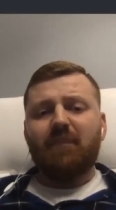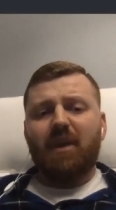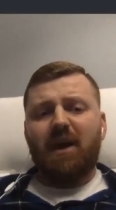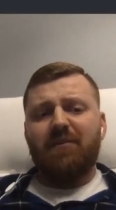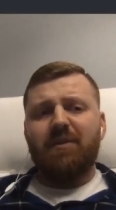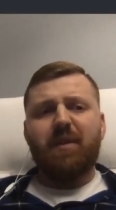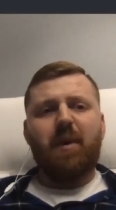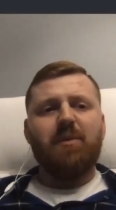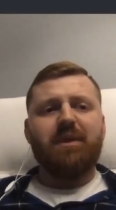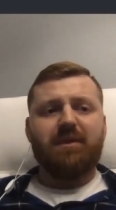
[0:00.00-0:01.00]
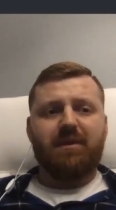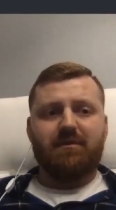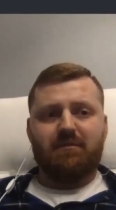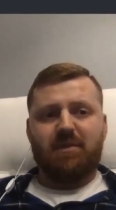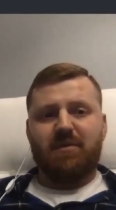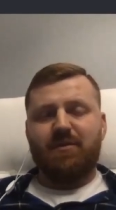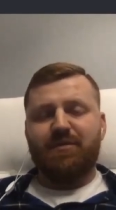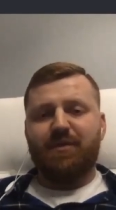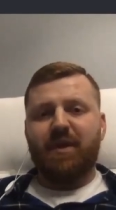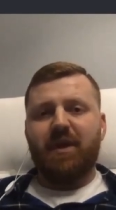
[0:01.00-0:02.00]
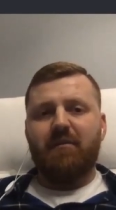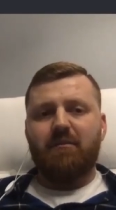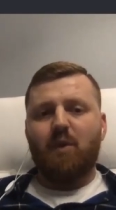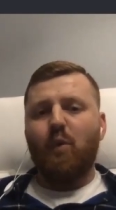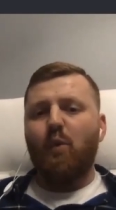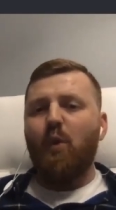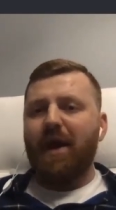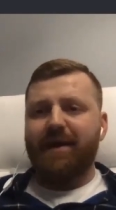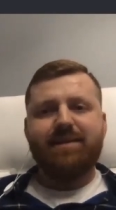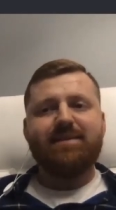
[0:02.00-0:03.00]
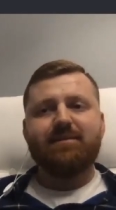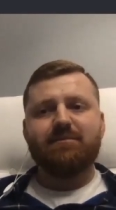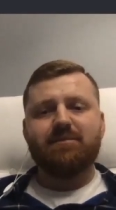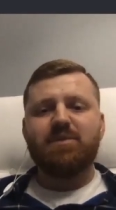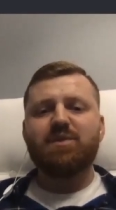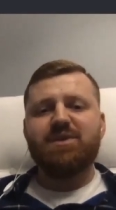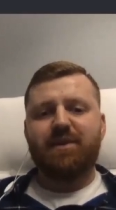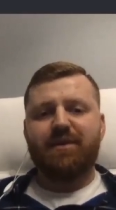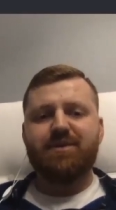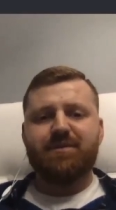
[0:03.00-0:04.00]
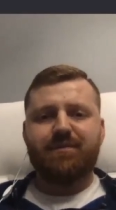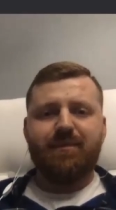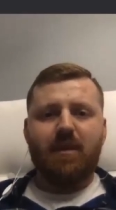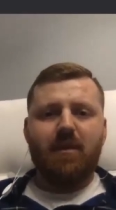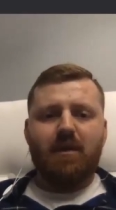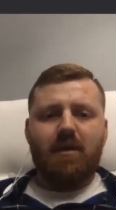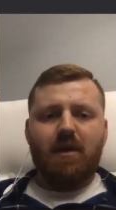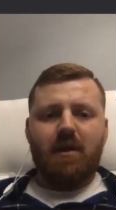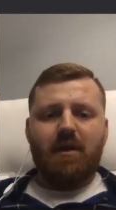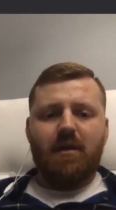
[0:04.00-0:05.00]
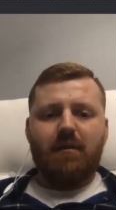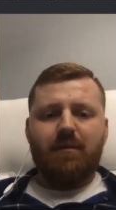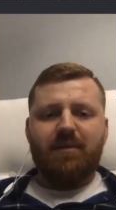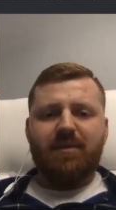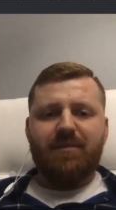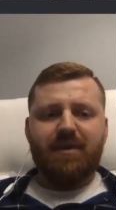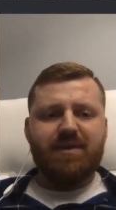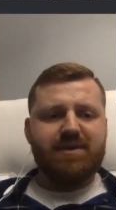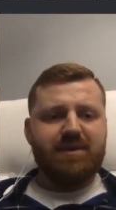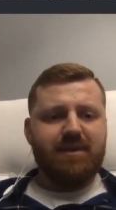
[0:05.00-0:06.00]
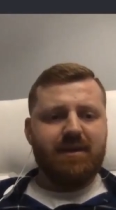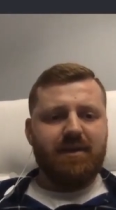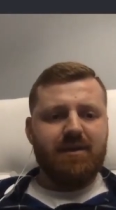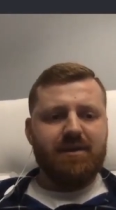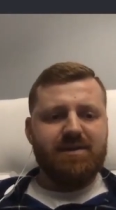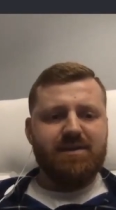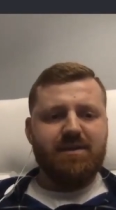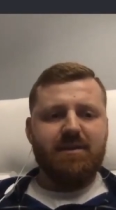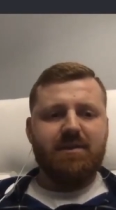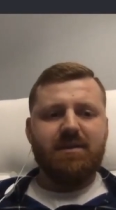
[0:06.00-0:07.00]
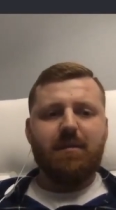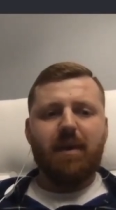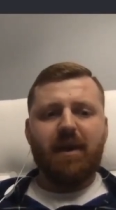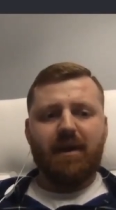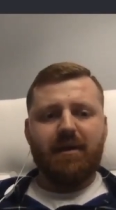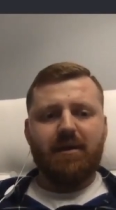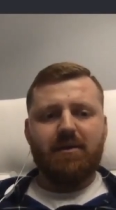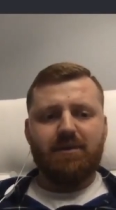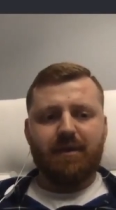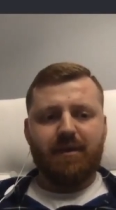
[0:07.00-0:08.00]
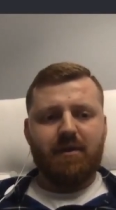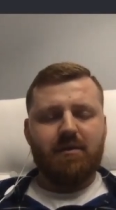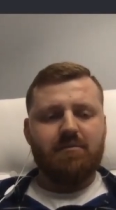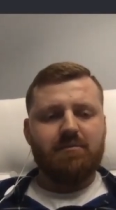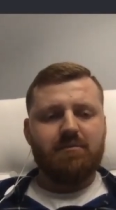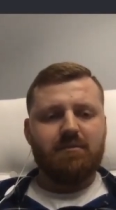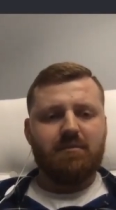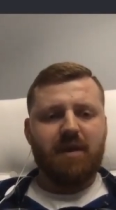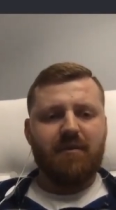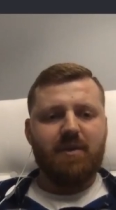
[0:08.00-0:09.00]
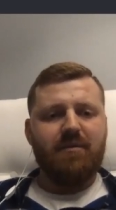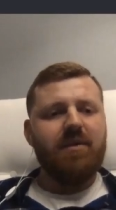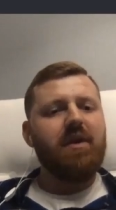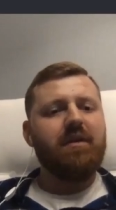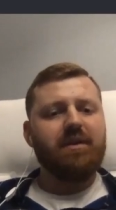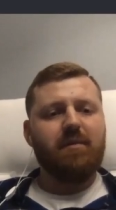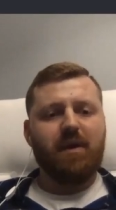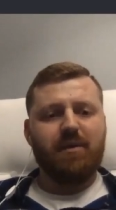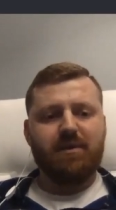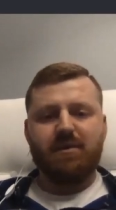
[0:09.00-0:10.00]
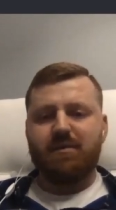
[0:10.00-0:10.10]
I thought about the three ways to search. The first is the Mechanical Turk. Have you ever heard about it?